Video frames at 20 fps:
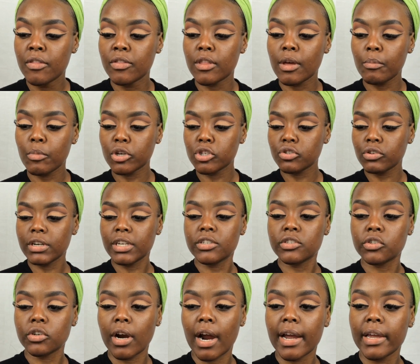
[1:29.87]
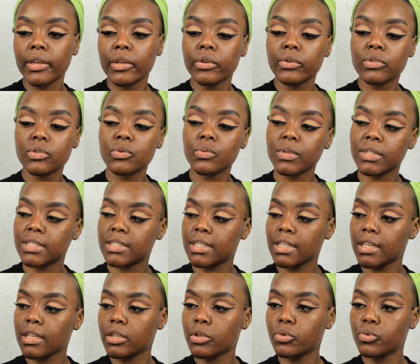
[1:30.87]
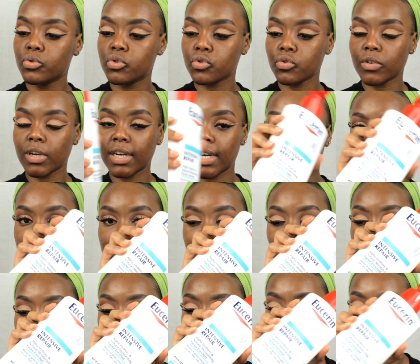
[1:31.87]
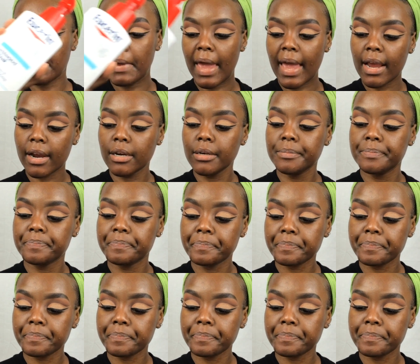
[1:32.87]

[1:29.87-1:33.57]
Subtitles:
The moisturizer I used was the Eucerin Intense Repair.